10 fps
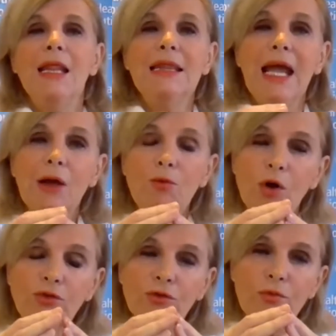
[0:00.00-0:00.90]
They
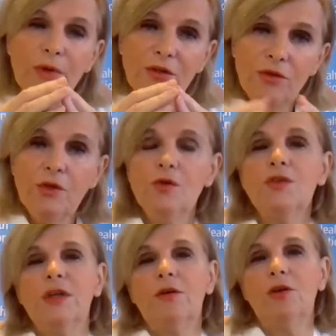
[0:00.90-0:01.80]
want to
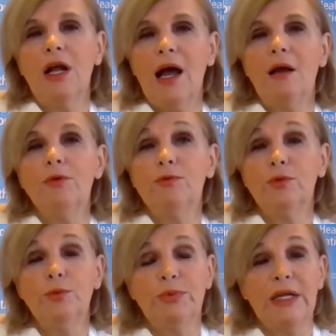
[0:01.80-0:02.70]
reduce their own carbon
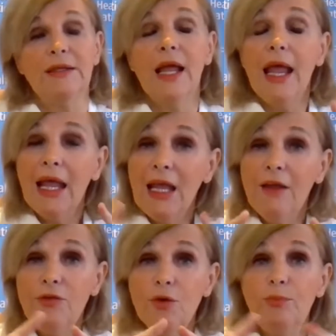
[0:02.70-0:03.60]
footprint.
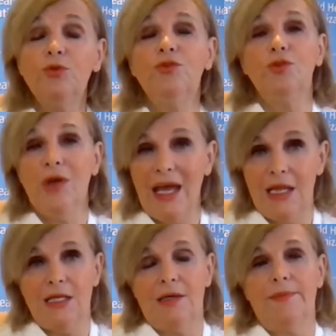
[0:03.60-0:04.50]
If you put
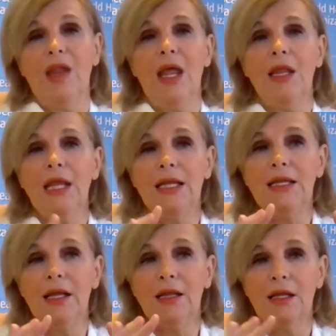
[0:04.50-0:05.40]
together
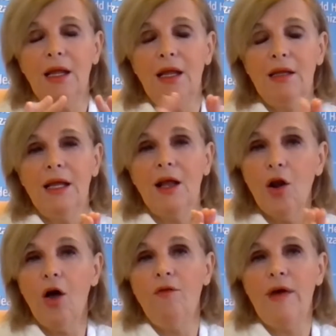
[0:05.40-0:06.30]
the
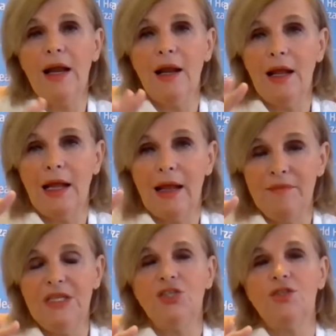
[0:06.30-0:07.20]
global
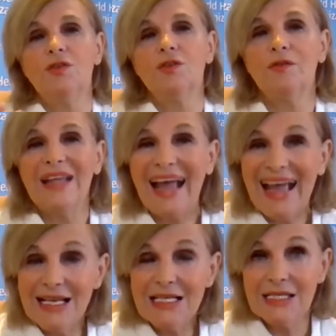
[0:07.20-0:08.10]
emissions of the
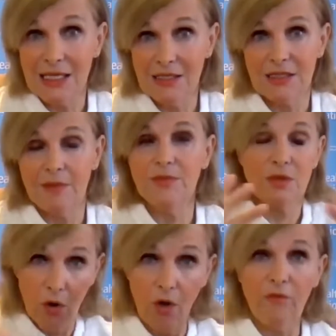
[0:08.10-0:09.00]
health
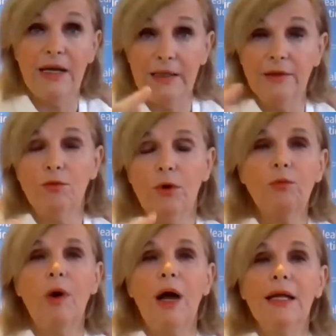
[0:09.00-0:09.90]
systems globally,
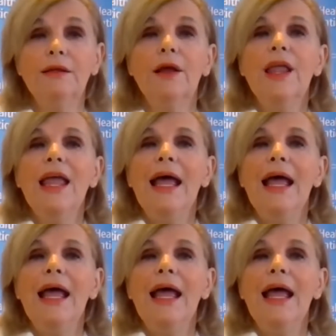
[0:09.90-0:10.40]
worldwide,